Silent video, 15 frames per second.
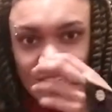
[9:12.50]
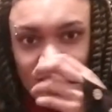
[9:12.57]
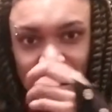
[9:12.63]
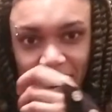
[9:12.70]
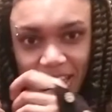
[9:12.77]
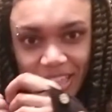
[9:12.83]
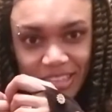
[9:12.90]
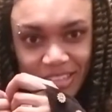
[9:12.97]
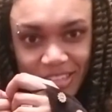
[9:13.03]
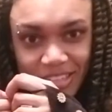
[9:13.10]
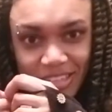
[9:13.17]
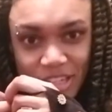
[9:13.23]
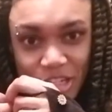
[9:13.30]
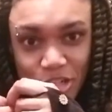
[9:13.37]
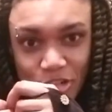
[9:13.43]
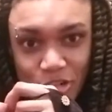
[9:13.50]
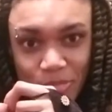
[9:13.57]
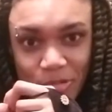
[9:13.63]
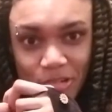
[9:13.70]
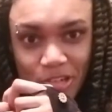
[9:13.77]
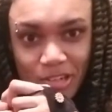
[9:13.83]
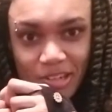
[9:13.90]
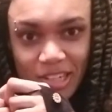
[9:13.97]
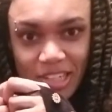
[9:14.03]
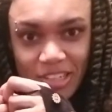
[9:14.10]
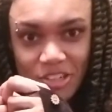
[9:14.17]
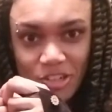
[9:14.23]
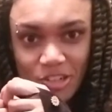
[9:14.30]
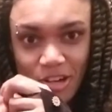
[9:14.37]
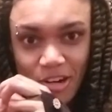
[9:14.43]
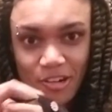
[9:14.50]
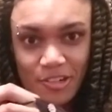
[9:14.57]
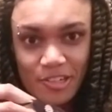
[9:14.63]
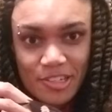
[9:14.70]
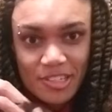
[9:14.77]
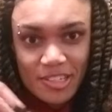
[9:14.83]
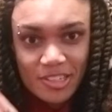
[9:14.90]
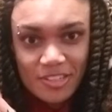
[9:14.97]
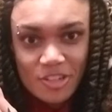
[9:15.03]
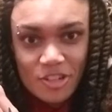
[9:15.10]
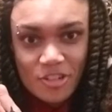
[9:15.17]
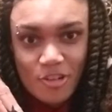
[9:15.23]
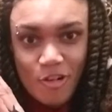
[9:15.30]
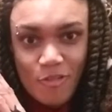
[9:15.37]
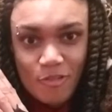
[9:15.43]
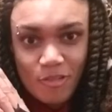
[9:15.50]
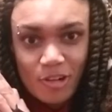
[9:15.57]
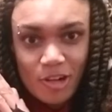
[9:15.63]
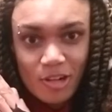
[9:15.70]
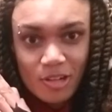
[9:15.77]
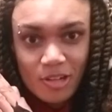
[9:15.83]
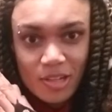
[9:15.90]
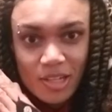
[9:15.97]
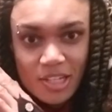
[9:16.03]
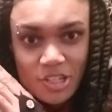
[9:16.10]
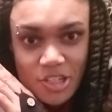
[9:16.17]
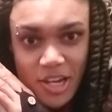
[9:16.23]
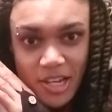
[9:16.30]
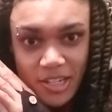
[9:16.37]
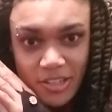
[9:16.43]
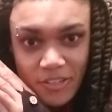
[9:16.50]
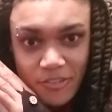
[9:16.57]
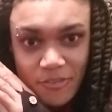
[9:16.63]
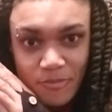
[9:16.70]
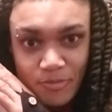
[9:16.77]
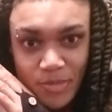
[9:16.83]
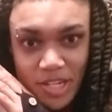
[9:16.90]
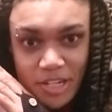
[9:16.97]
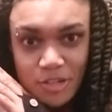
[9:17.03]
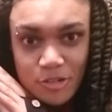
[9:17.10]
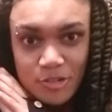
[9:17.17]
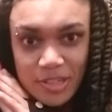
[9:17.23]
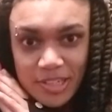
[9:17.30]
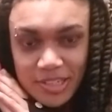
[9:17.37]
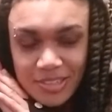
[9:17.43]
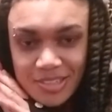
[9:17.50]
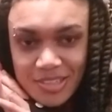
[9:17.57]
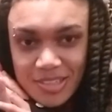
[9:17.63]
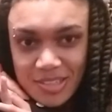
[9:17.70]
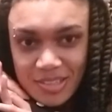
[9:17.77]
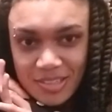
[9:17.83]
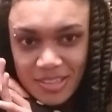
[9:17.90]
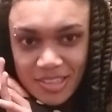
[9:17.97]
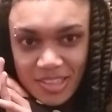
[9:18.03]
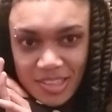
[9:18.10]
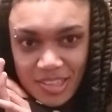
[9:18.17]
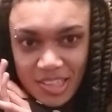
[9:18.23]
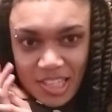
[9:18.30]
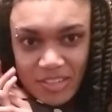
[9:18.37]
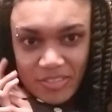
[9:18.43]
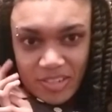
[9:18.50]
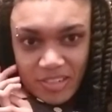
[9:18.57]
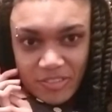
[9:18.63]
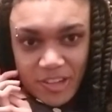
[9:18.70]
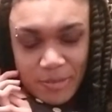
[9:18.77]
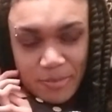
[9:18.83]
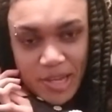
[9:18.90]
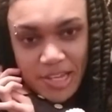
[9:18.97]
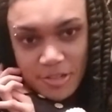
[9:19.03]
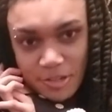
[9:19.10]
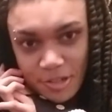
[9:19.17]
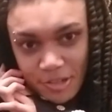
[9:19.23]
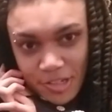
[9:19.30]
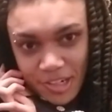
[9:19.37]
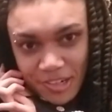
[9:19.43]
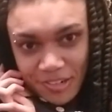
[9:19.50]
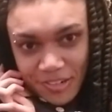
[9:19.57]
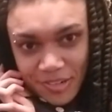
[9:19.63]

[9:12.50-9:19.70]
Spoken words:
and distributor and just artist and just overall a jack of many trades, even if I master none of them.